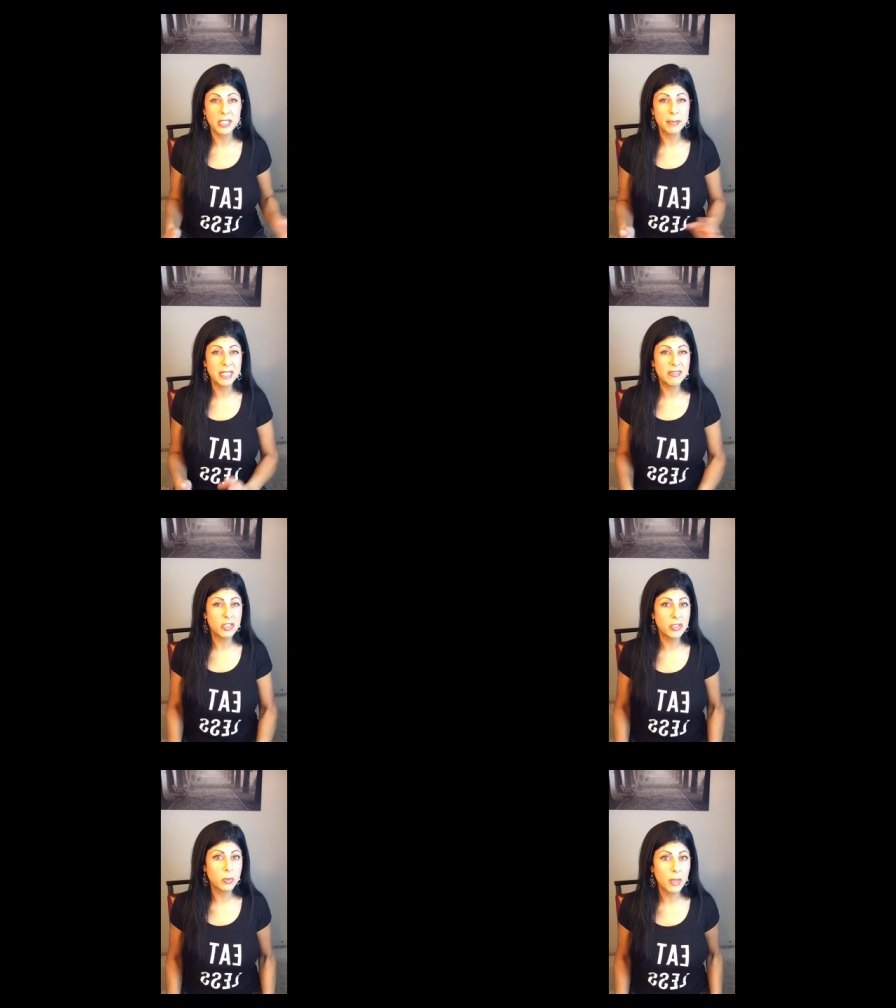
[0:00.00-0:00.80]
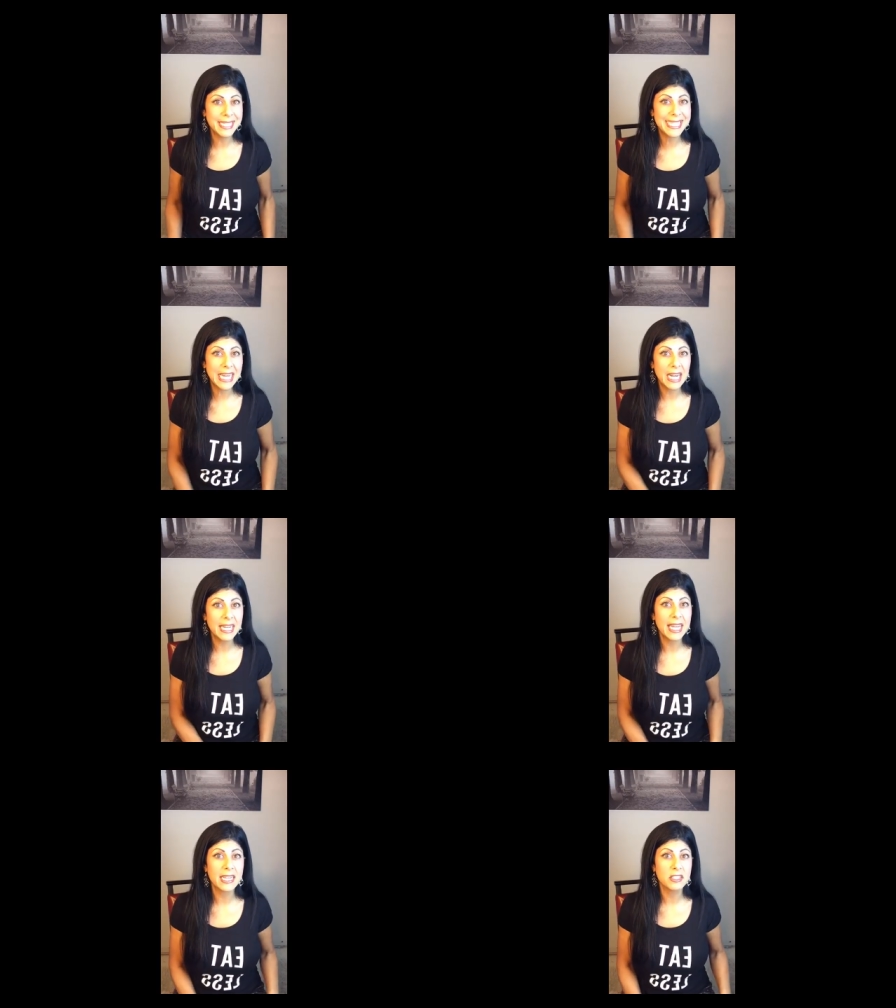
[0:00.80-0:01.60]
I believe it's 29
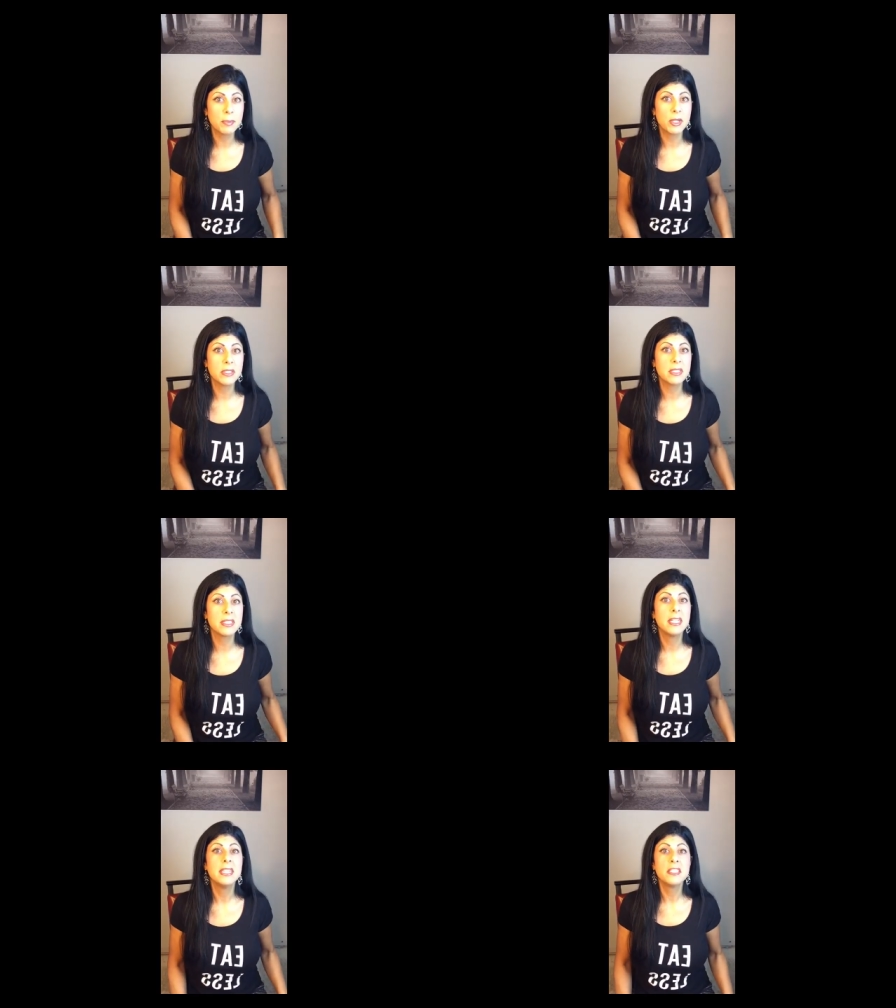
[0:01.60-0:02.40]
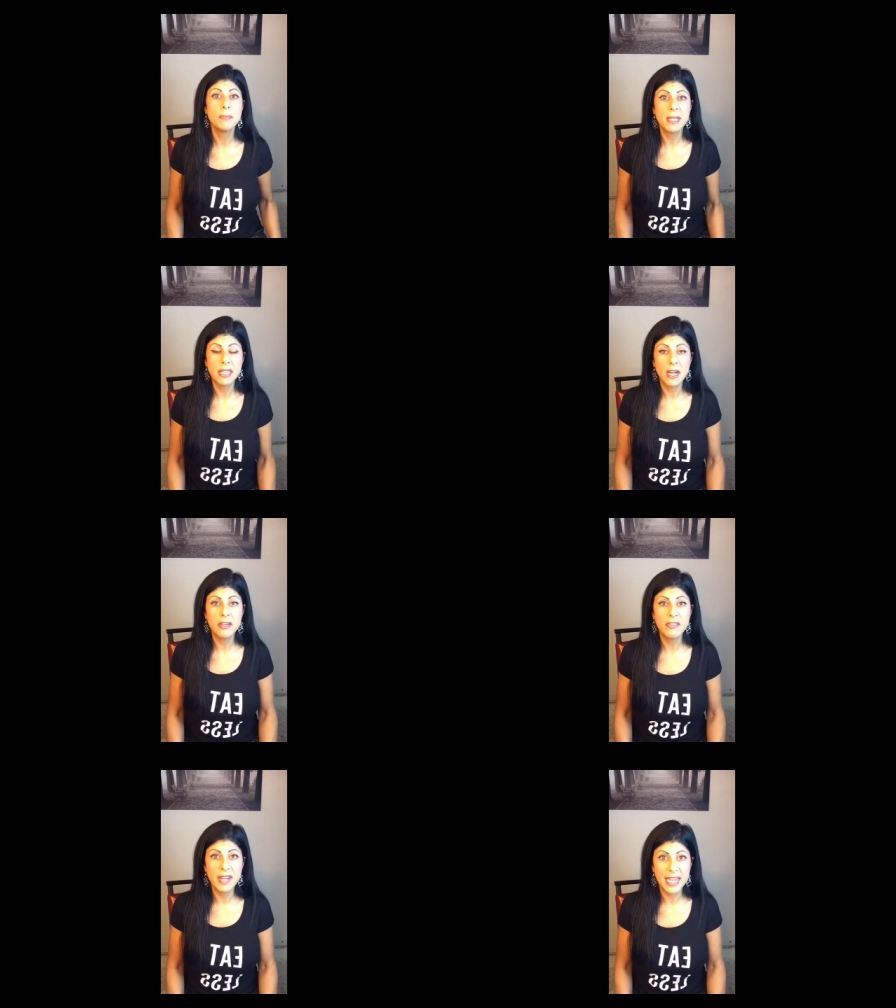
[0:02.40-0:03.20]
experts speaking
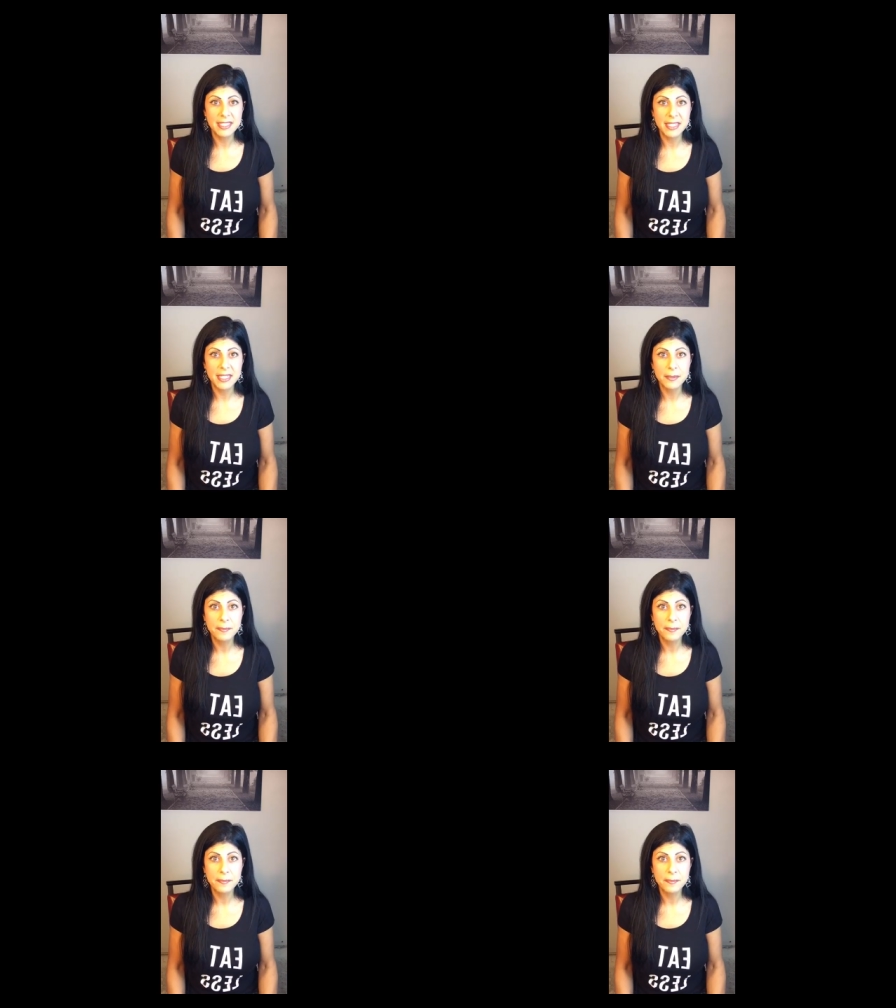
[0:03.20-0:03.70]
on fasting